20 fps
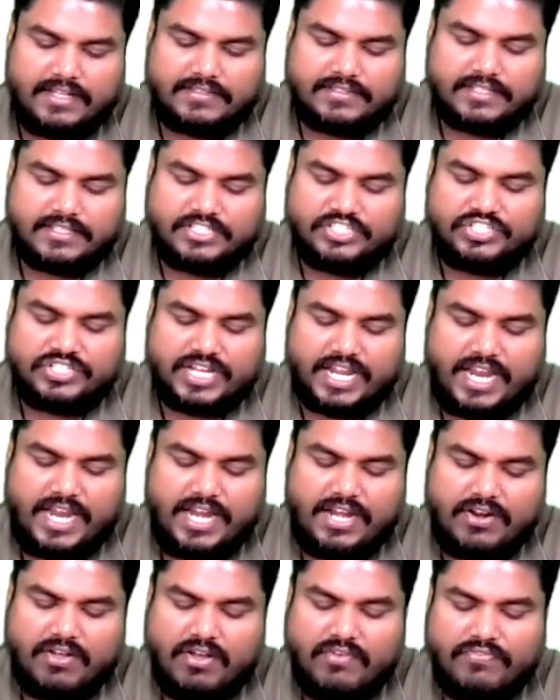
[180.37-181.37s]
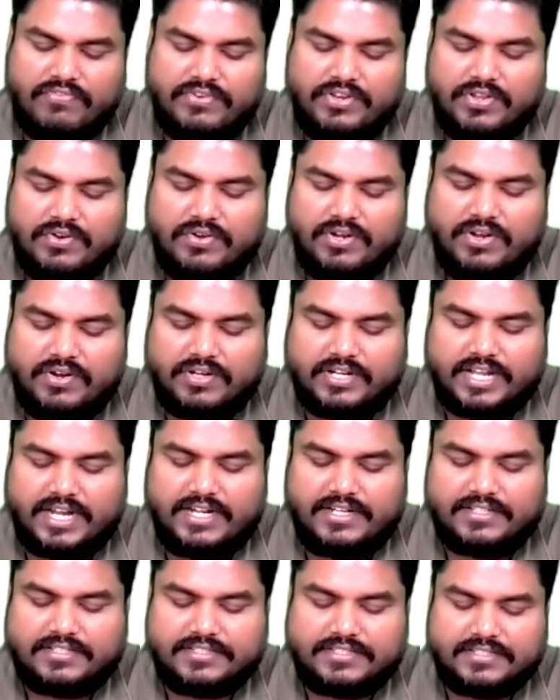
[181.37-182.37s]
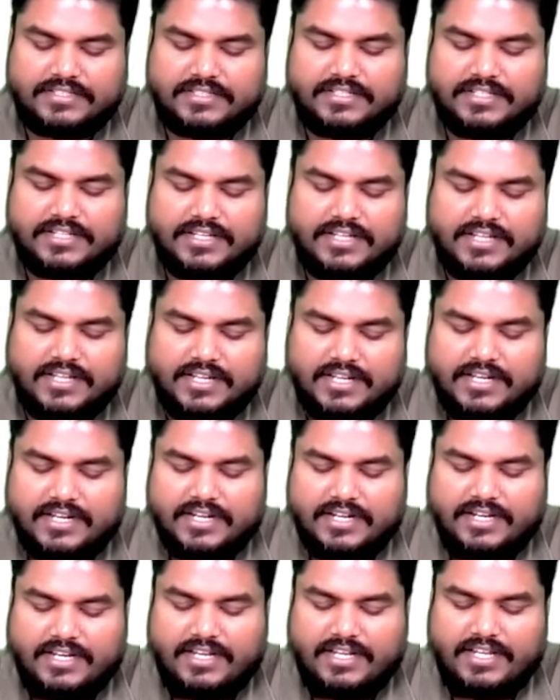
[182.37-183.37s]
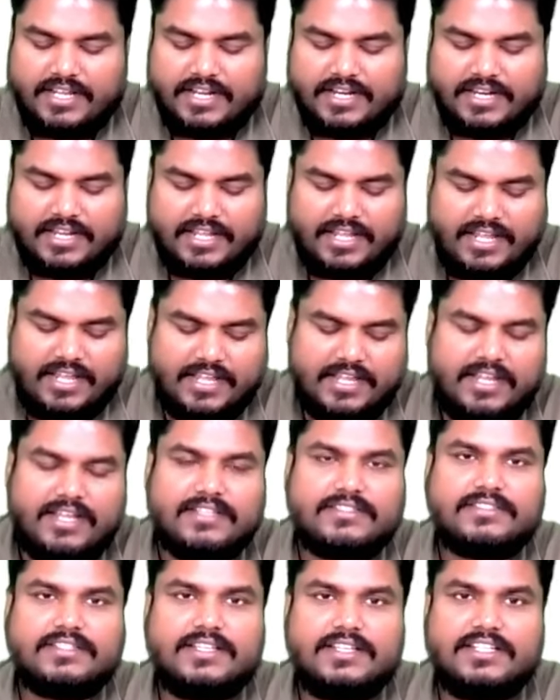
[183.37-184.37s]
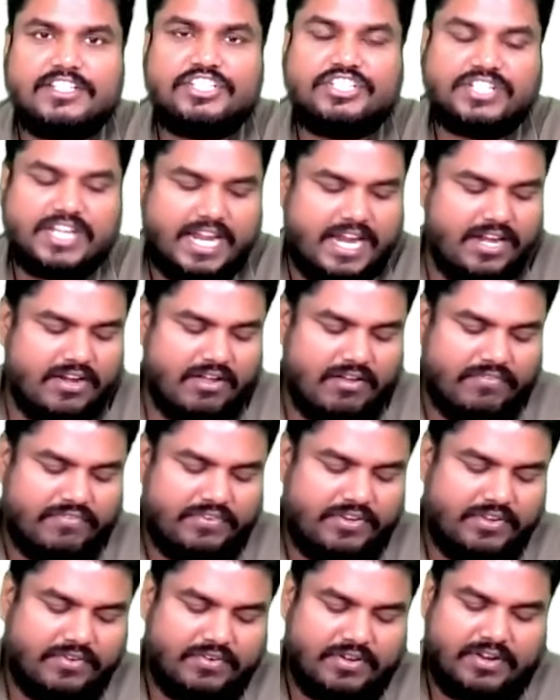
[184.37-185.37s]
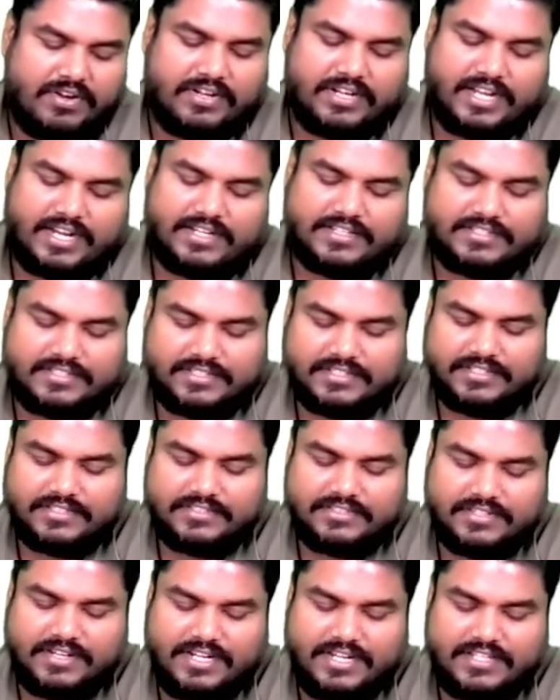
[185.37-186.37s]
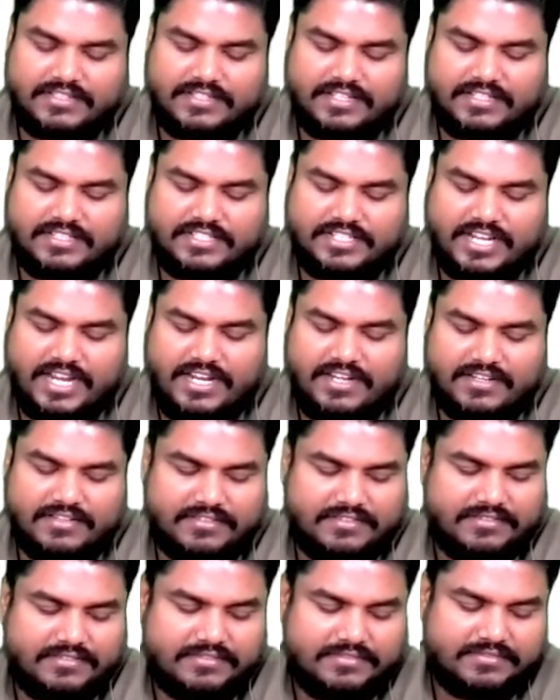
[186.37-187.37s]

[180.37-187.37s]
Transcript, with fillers: is a chain of nucleotides. DNA is a chain of nucleotides. So it is a chain.